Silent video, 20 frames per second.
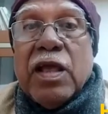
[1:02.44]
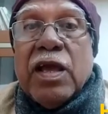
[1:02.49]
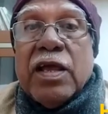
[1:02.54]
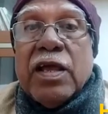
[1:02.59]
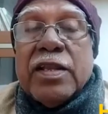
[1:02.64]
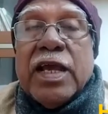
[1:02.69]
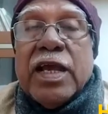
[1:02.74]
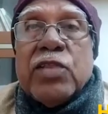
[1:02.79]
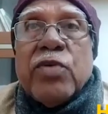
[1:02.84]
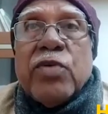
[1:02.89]

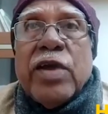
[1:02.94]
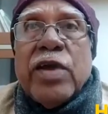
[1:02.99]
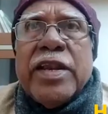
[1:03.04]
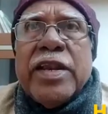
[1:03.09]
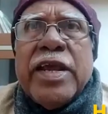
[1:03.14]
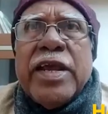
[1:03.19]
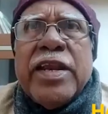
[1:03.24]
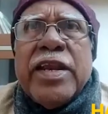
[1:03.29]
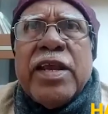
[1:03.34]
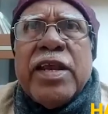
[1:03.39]
Into
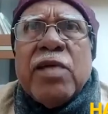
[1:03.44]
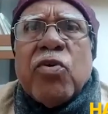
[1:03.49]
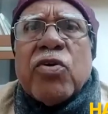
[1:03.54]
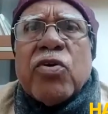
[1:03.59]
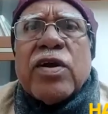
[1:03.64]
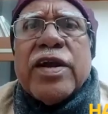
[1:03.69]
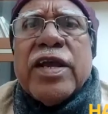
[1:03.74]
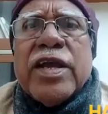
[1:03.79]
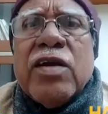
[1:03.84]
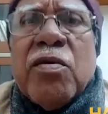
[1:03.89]
any
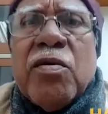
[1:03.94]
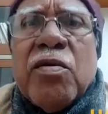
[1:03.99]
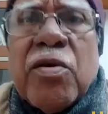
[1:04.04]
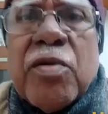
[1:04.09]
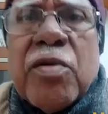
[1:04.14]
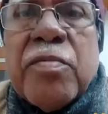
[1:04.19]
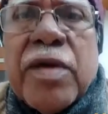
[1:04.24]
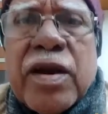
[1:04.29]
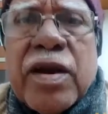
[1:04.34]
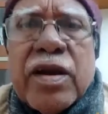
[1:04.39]
democratic
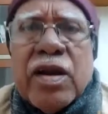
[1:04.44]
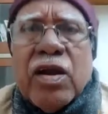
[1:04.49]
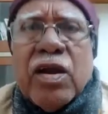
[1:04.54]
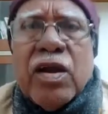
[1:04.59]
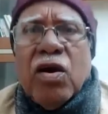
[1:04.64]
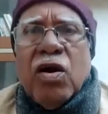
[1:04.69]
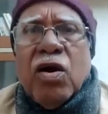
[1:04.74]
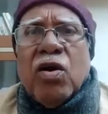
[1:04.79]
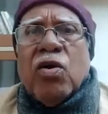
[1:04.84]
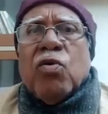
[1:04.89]
government
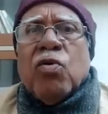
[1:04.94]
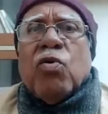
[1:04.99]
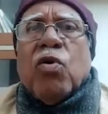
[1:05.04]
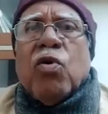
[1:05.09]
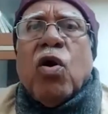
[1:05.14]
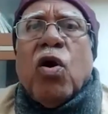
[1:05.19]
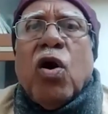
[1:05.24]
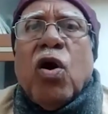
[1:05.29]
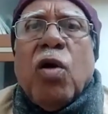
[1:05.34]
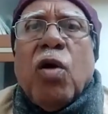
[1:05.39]

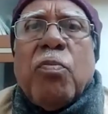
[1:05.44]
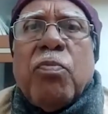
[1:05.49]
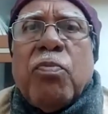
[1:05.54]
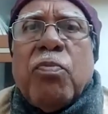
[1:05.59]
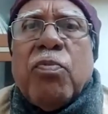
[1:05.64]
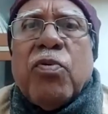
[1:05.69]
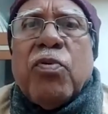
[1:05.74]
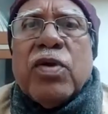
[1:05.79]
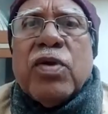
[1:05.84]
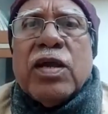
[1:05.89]
of
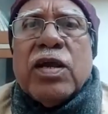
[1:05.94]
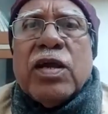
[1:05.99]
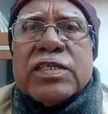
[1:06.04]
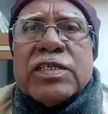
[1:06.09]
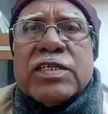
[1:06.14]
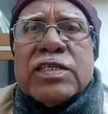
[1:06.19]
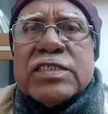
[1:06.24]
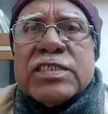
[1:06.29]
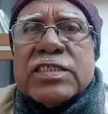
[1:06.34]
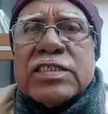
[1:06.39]

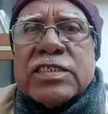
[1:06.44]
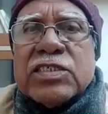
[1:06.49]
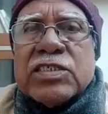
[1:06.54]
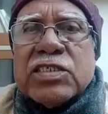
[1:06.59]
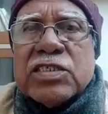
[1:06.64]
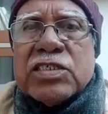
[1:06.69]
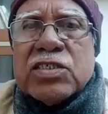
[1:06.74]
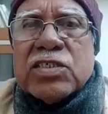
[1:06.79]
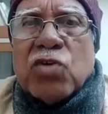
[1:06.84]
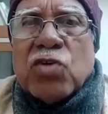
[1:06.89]

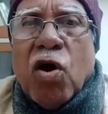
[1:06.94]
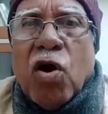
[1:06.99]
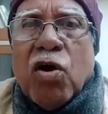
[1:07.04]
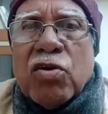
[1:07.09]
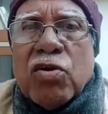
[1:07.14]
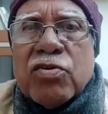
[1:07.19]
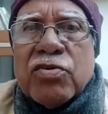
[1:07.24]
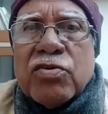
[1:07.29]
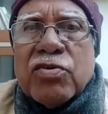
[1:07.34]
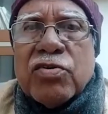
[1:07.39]
its sort
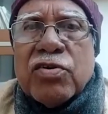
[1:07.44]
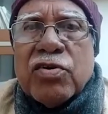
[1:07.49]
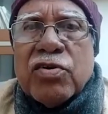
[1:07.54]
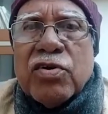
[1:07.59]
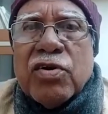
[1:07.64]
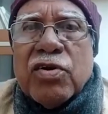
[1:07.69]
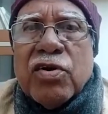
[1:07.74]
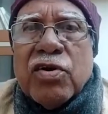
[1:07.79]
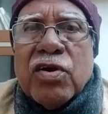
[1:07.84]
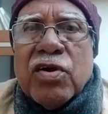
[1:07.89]

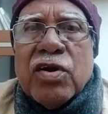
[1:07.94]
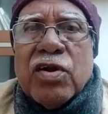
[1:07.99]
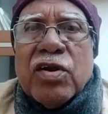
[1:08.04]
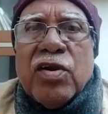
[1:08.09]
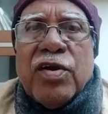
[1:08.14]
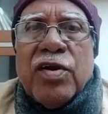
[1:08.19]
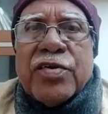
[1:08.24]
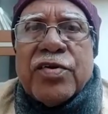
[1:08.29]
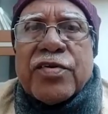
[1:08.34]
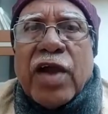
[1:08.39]

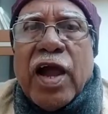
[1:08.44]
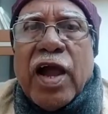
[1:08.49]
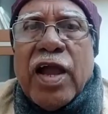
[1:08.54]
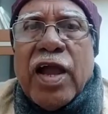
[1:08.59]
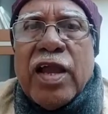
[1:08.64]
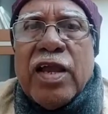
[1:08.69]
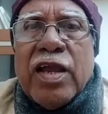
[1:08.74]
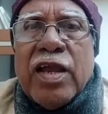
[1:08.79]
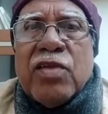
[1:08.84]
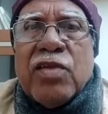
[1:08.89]
to
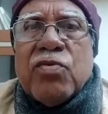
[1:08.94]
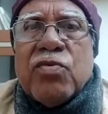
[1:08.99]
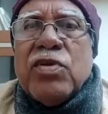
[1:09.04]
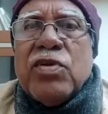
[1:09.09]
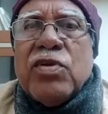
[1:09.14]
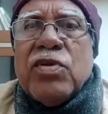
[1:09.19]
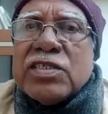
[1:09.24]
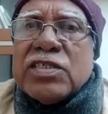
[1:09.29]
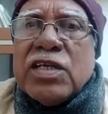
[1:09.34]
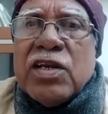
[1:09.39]
try to
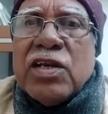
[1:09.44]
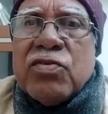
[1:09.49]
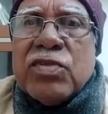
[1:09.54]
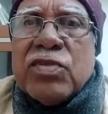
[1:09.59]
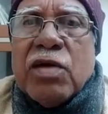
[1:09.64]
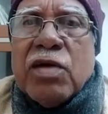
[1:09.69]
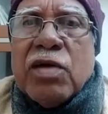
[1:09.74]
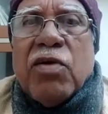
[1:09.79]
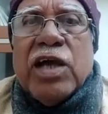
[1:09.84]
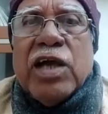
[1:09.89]
listen to
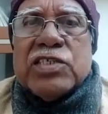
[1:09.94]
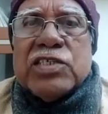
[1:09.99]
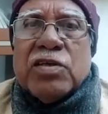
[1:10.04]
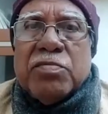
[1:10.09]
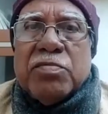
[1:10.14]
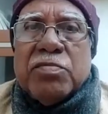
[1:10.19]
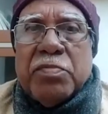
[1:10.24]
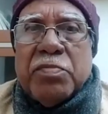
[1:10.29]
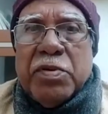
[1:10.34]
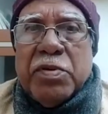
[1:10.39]
the voice of
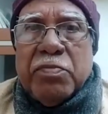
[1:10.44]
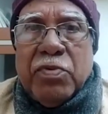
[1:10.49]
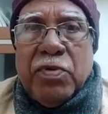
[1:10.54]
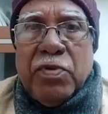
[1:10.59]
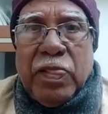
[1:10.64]
the people.